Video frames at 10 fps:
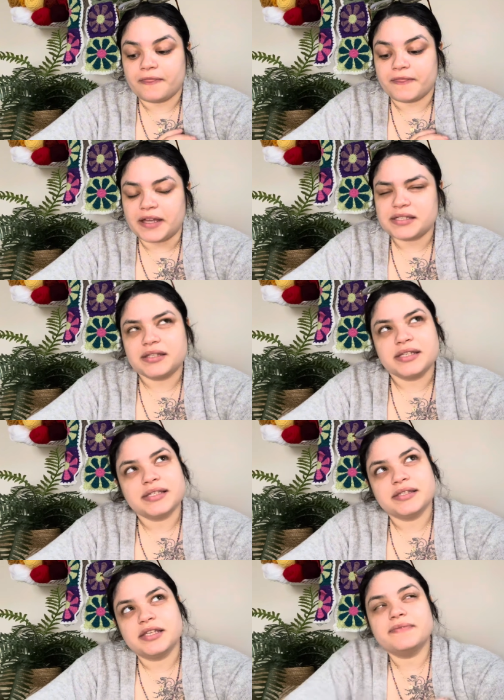that's
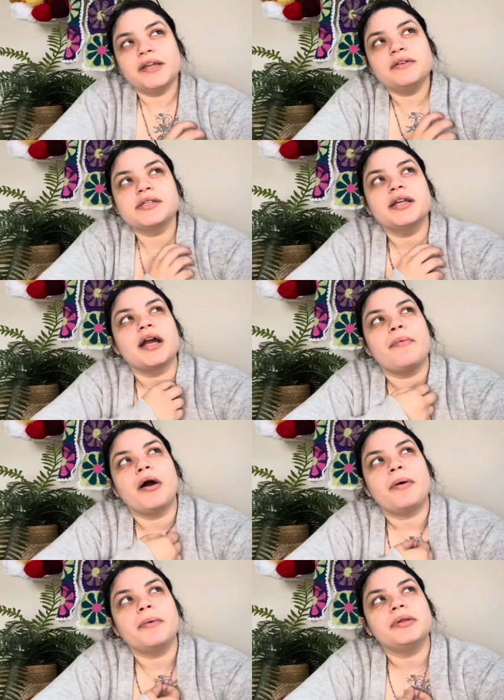this this video is going to come
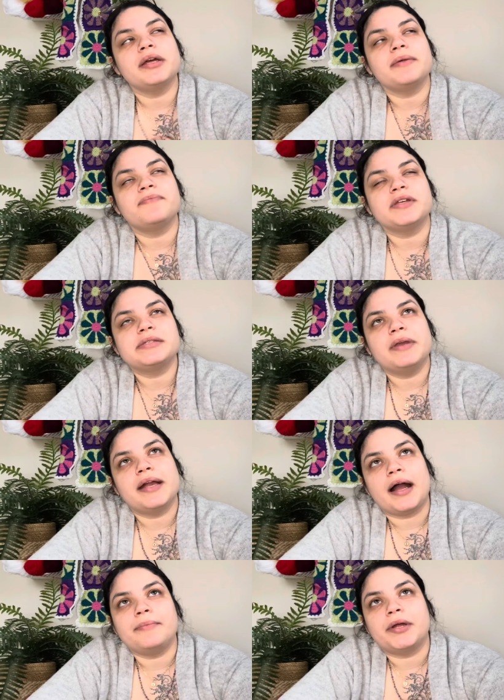out probably this week.
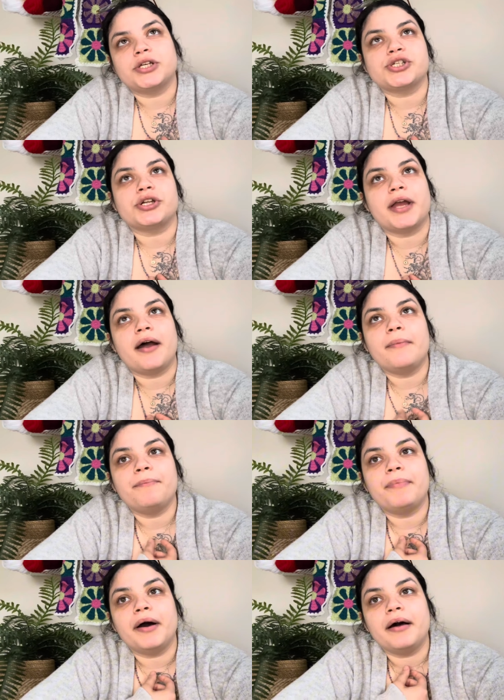I'm not sure
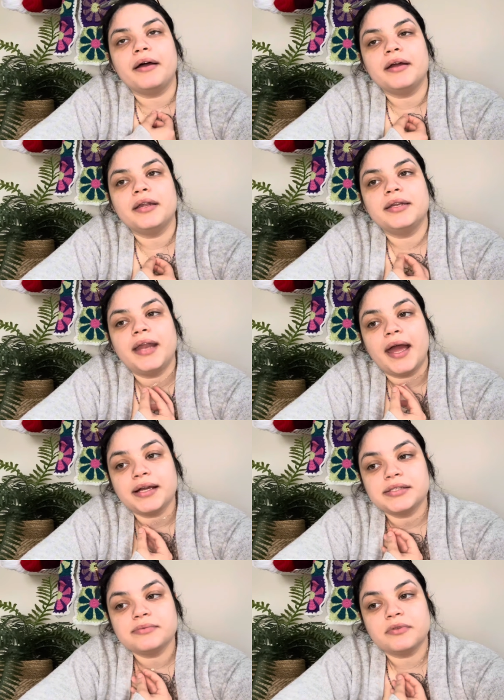yet, but
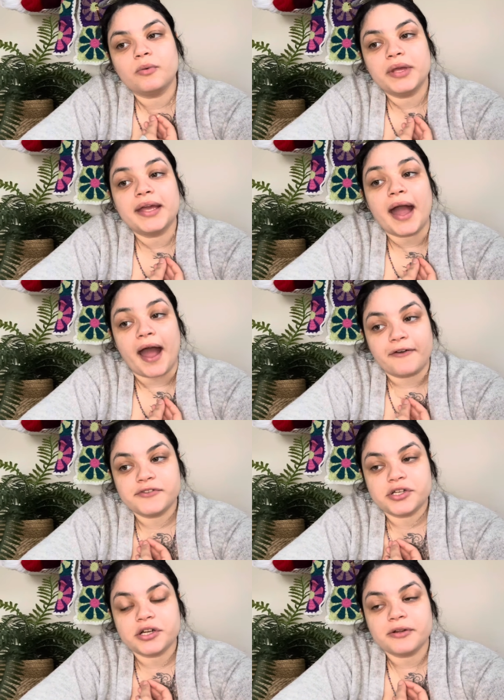next the week
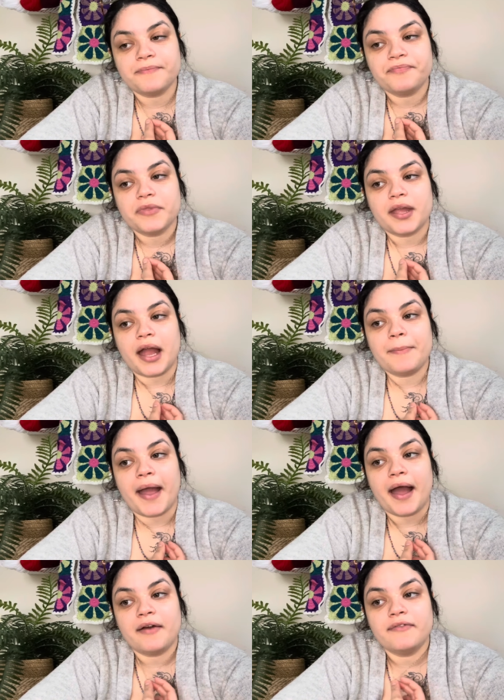after, I'm
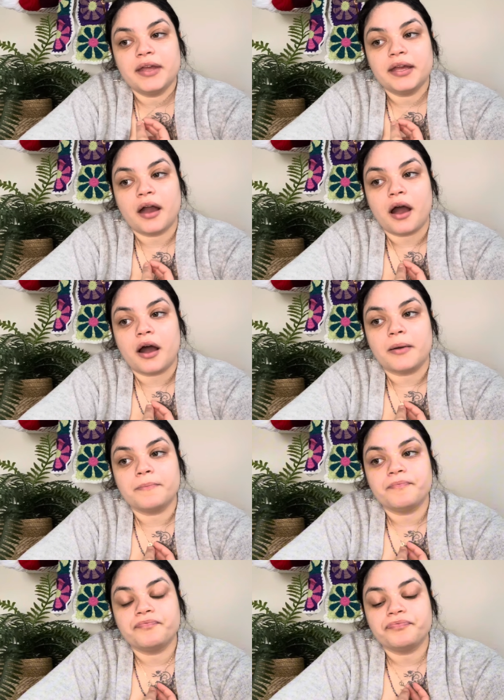having
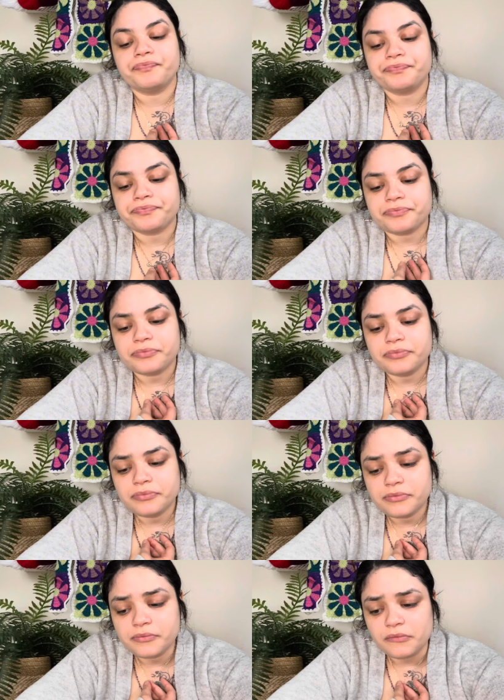um
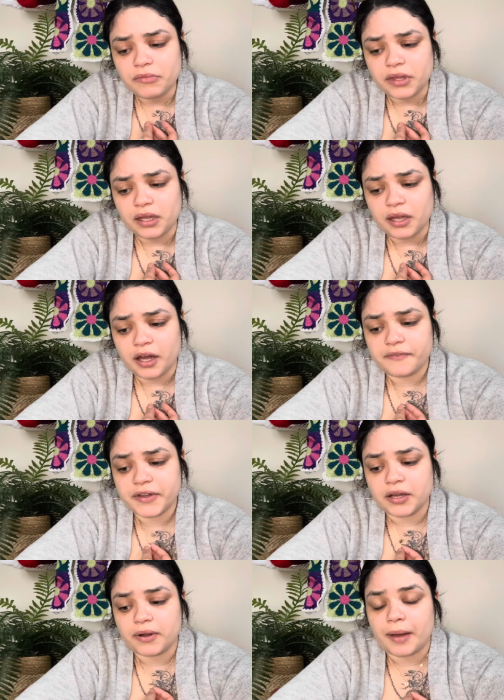a
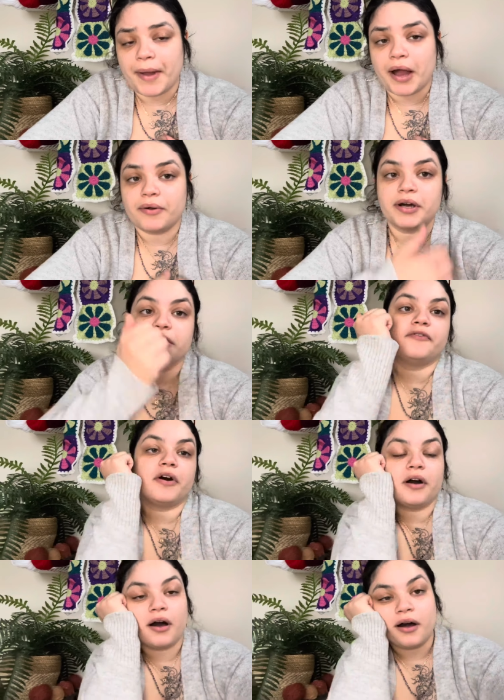video come out of
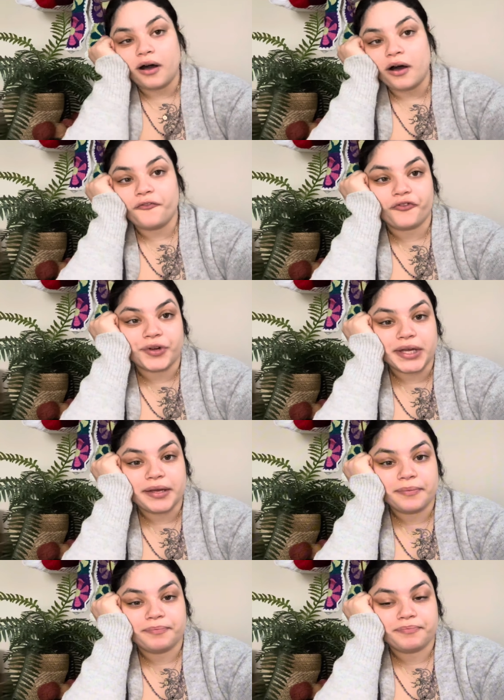free